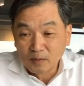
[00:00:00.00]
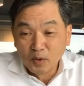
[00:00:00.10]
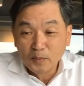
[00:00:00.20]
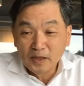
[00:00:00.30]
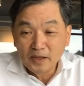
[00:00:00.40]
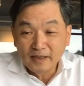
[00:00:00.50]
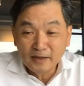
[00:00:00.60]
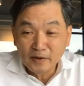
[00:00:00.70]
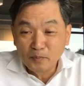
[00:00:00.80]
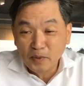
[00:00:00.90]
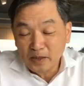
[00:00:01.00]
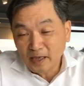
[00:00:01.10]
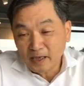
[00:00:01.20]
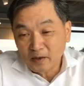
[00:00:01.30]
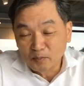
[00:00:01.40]
the moment you think that you're big,
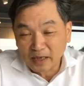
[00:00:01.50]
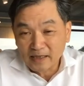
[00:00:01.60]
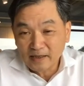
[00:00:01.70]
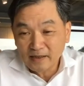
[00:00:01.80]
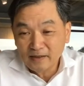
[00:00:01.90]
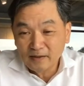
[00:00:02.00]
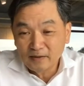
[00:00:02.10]
you get complacent.